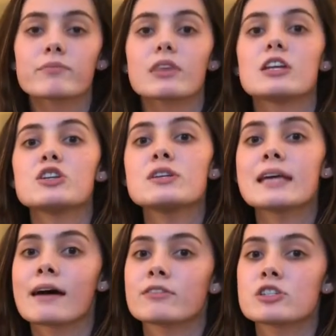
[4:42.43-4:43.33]
and you need to
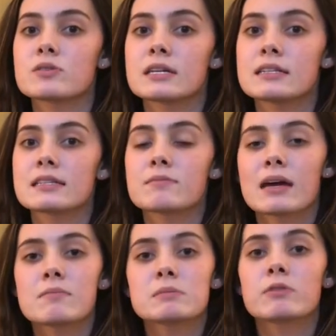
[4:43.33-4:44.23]
average those in
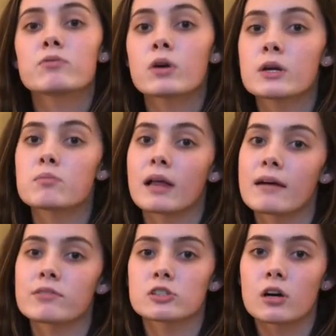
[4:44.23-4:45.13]
sometimes before you apply
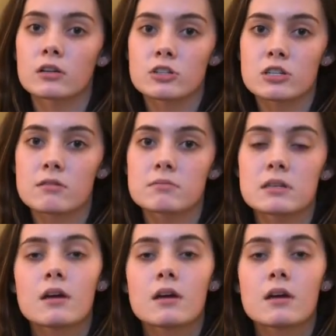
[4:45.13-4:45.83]
for scholarships,